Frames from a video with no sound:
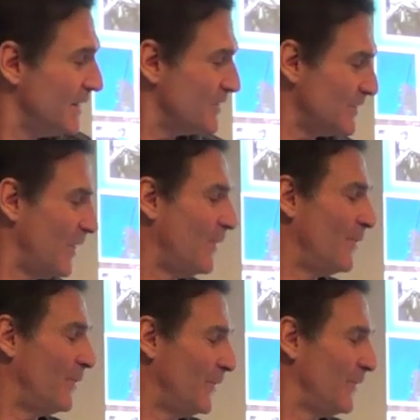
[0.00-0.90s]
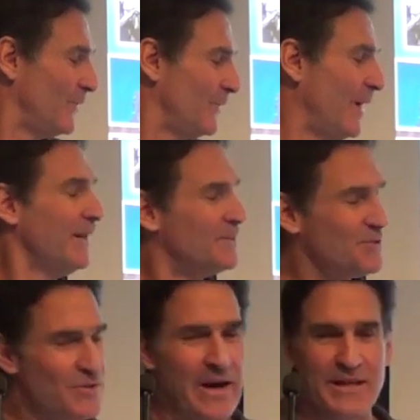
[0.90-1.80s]
So, and it's
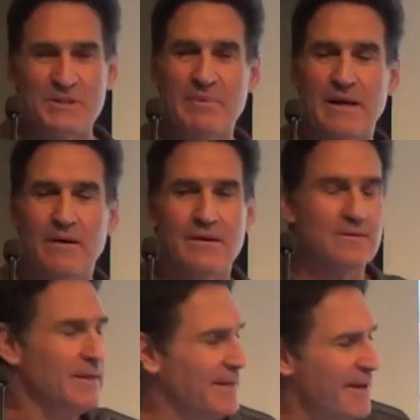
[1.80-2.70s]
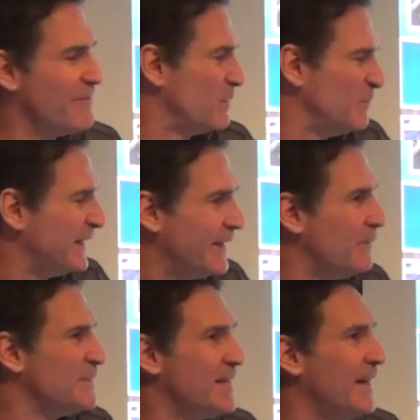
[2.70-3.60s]
strange because inevitably I
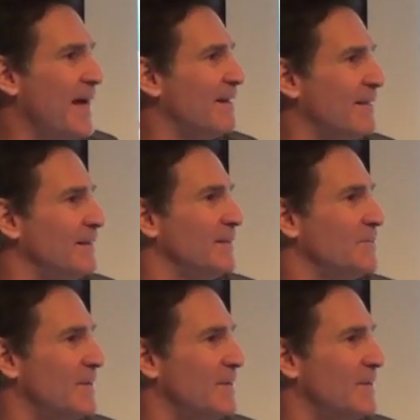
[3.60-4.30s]
always get out of things,